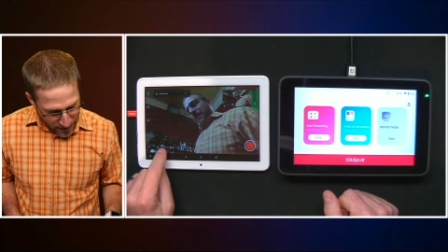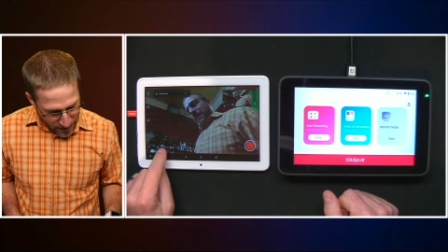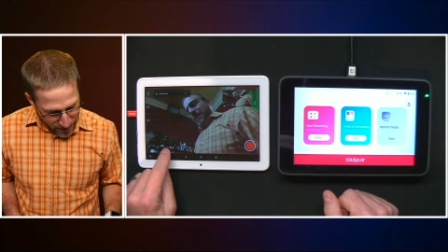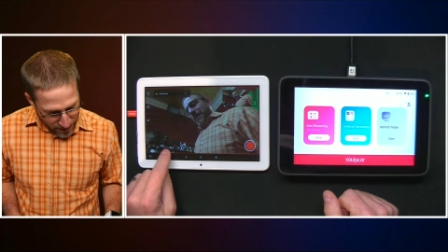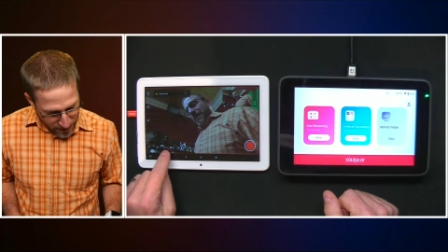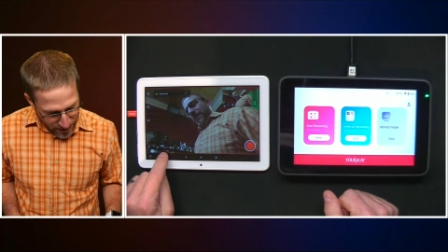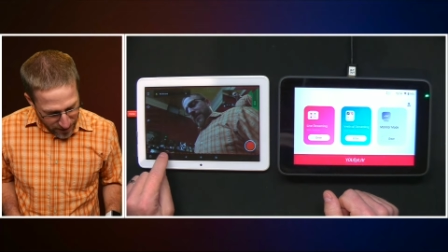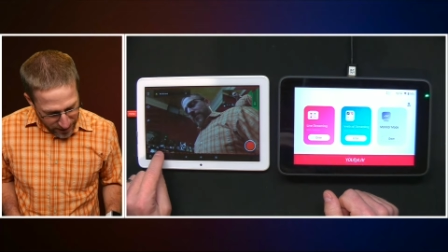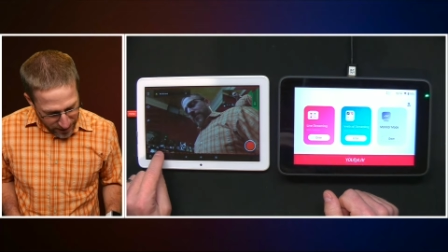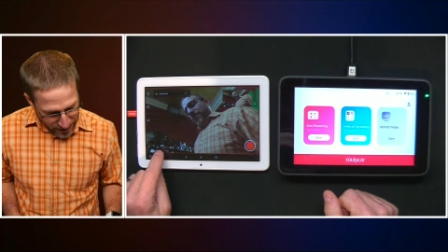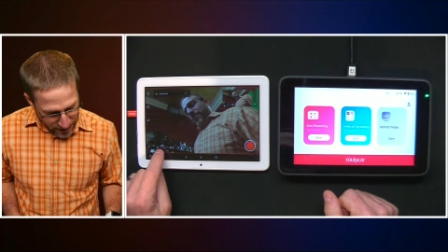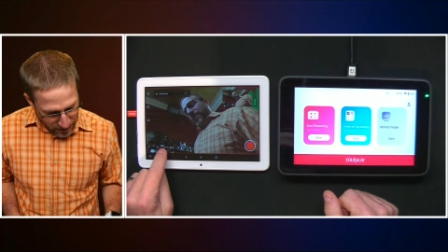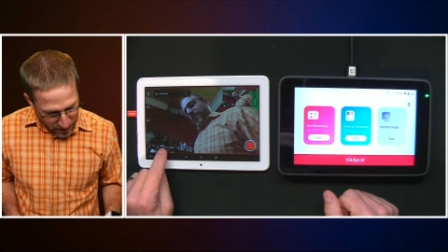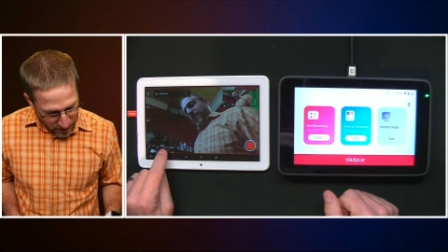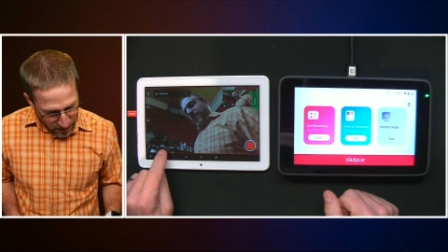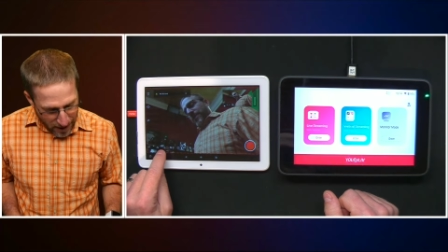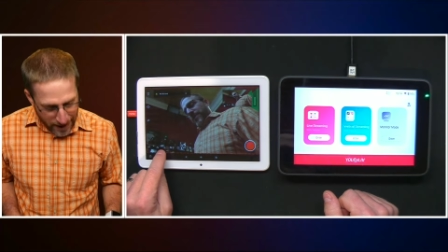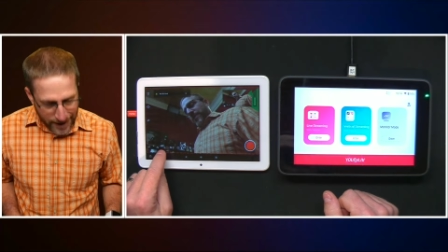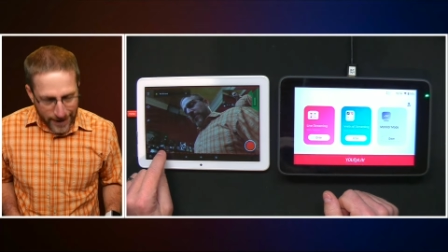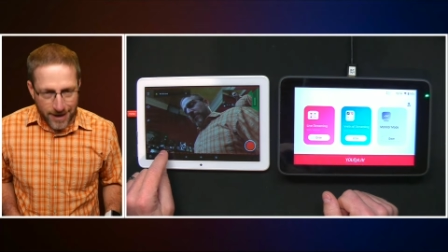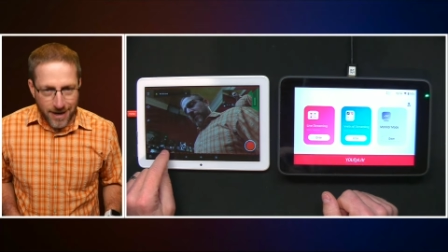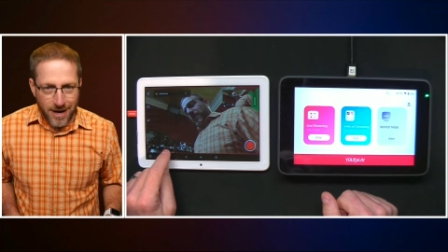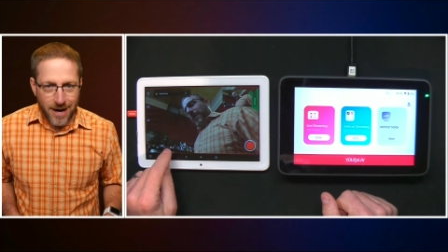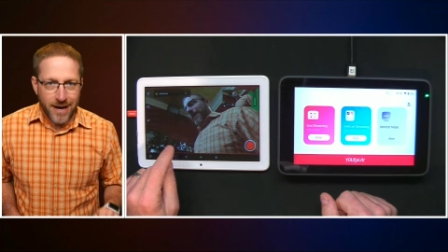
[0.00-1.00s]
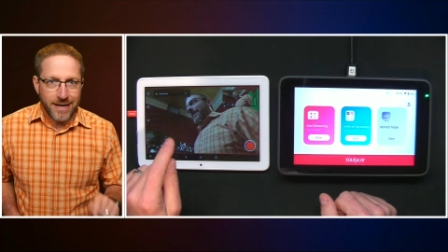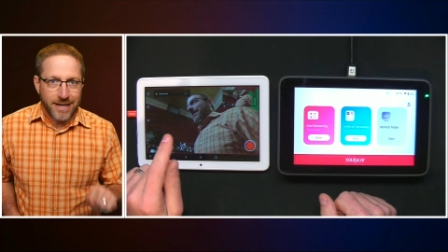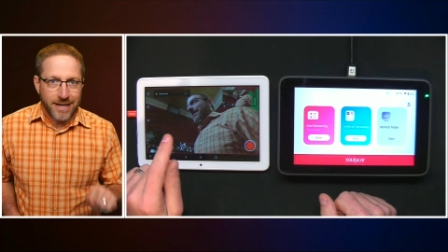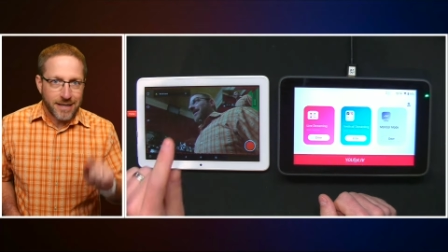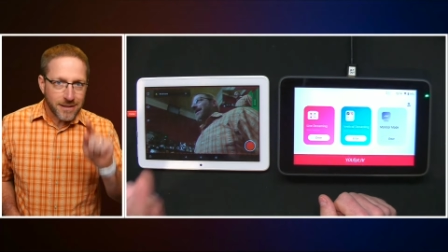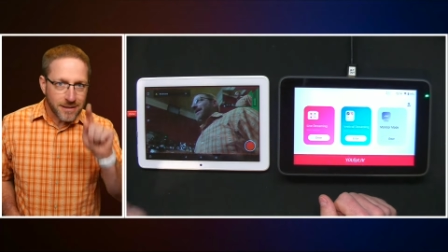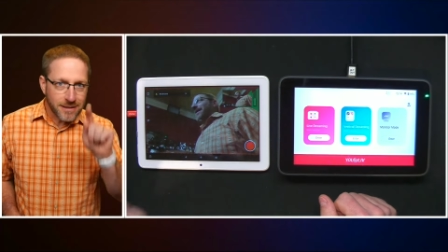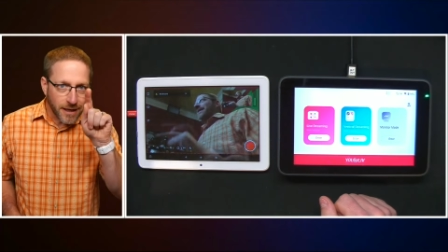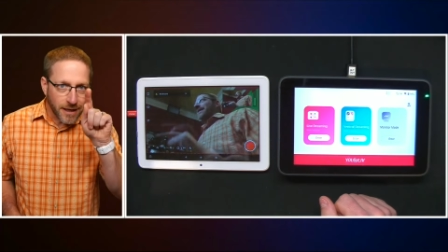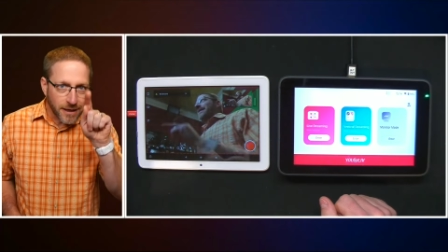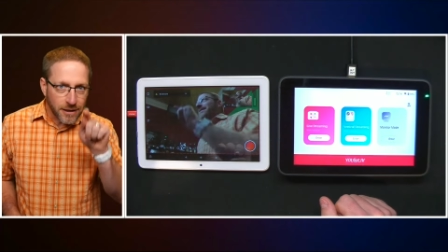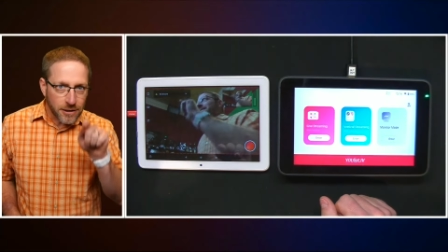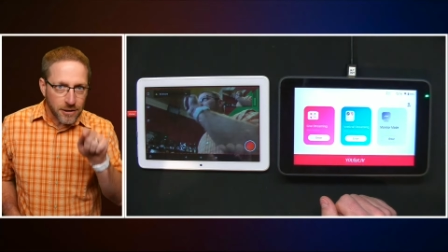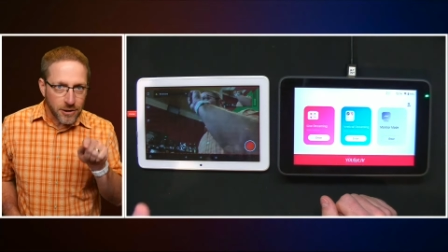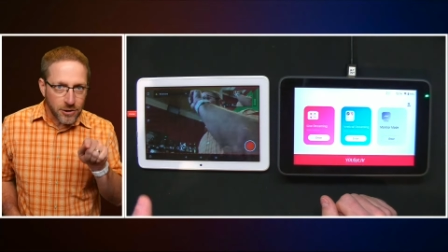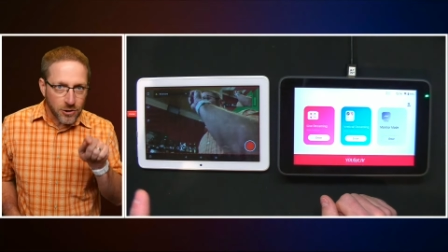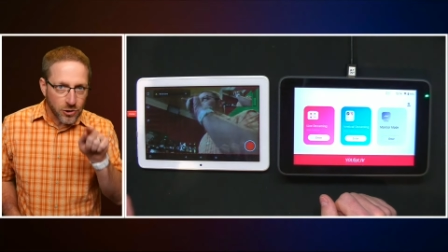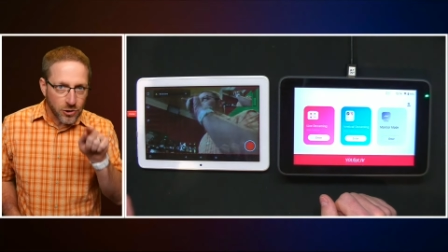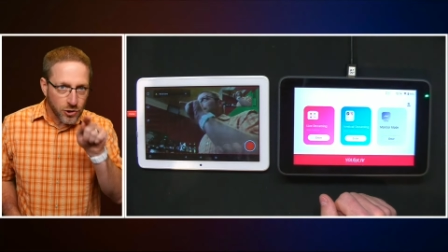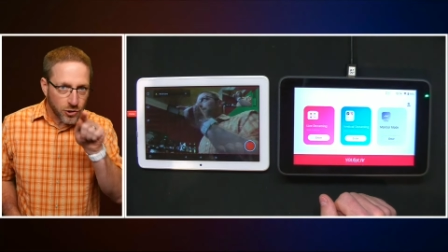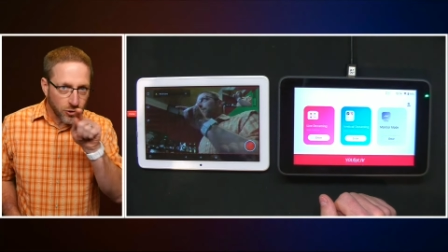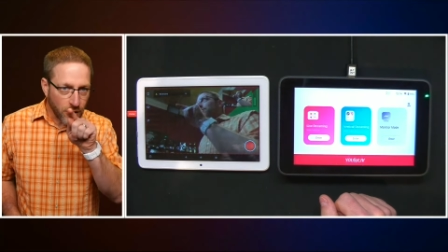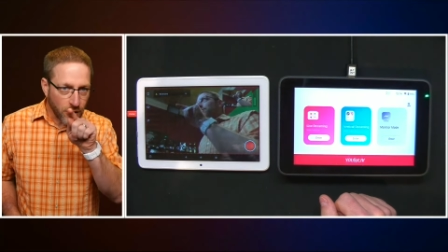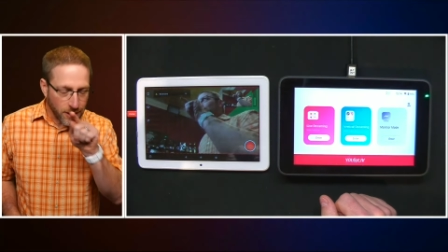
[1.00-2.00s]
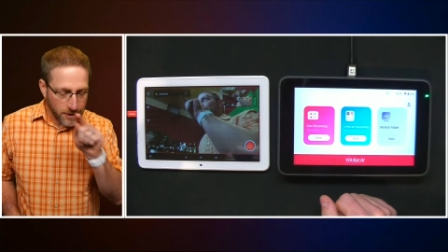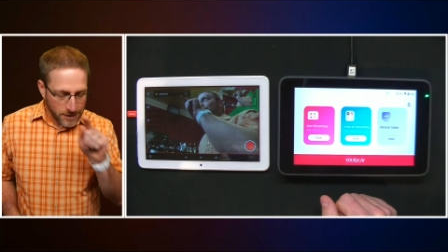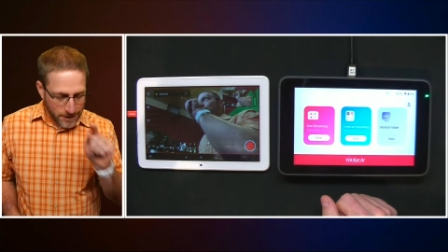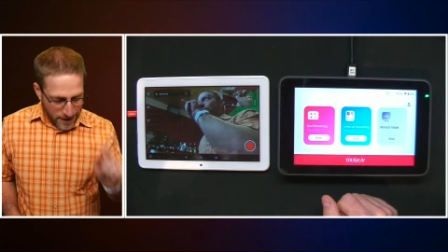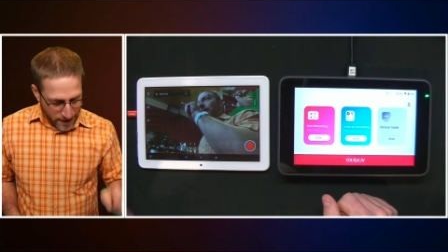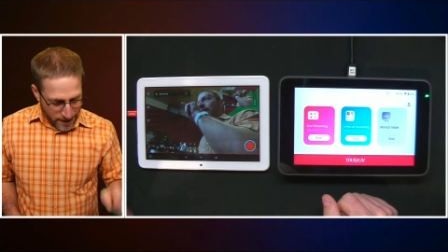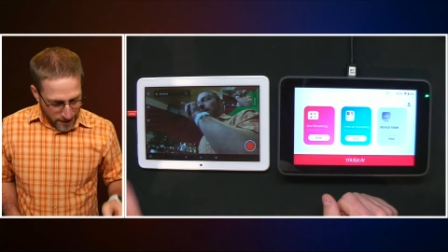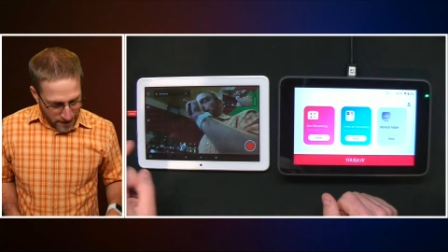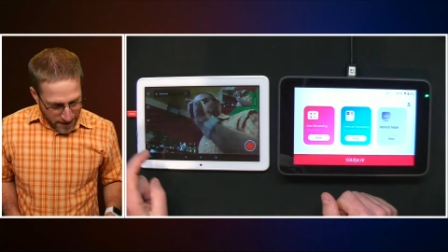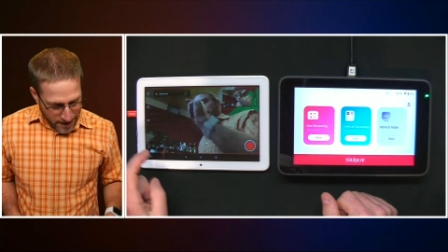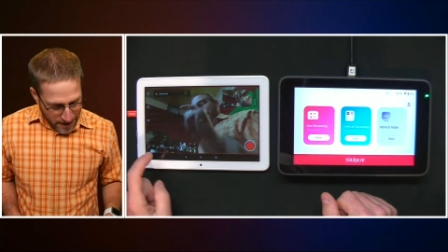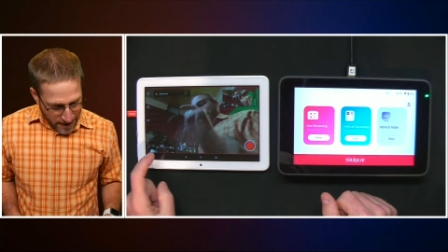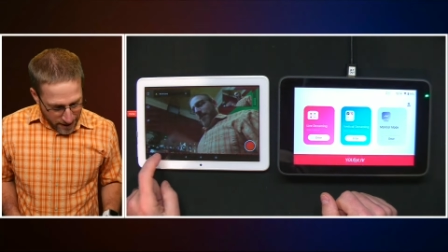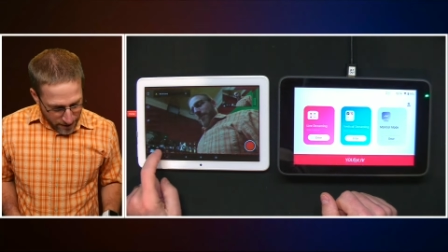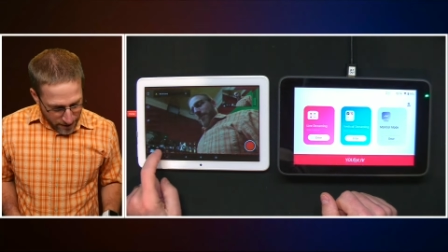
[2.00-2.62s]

this little icon is like a little crosshair.